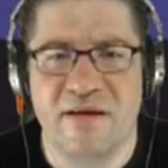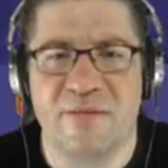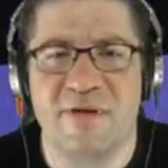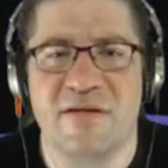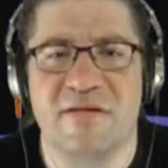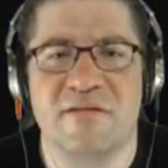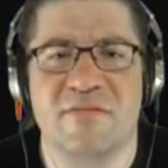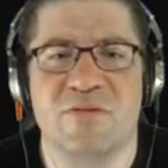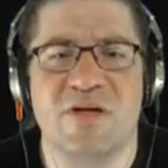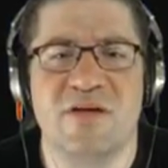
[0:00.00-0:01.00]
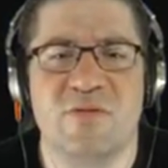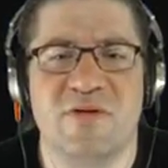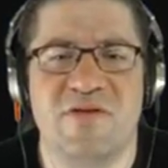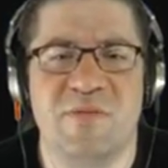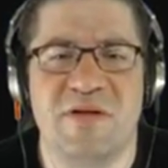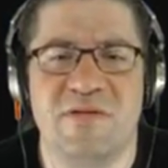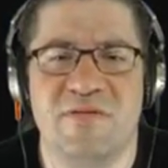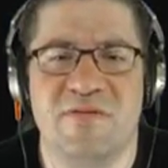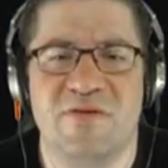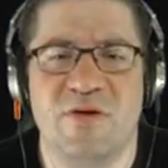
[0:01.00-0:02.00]
I mean, would you guys want to see me
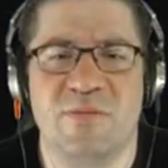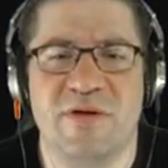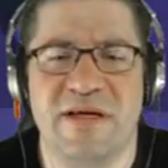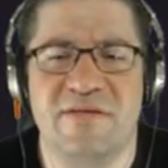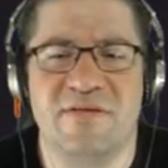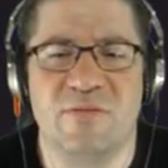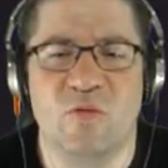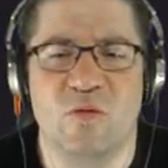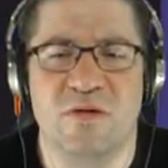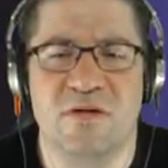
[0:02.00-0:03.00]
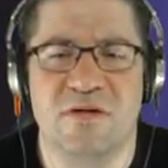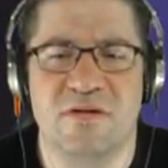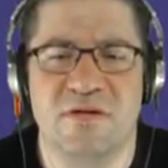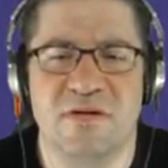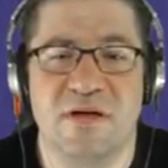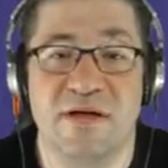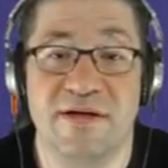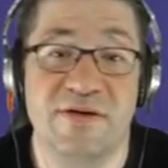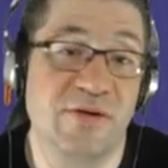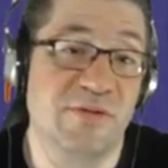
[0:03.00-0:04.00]
start playing some more
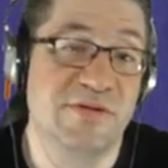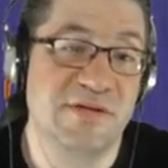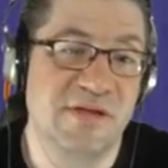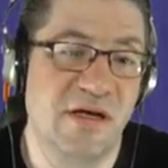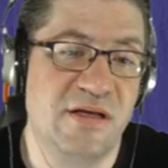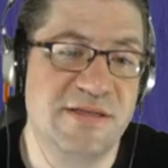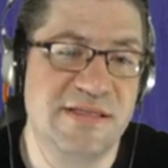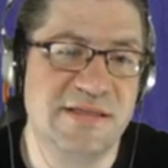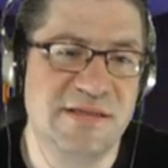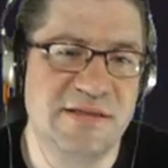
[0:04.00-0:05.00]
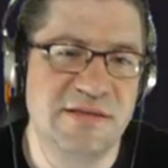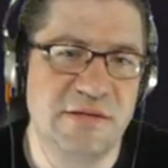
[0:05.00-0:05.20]
adult content?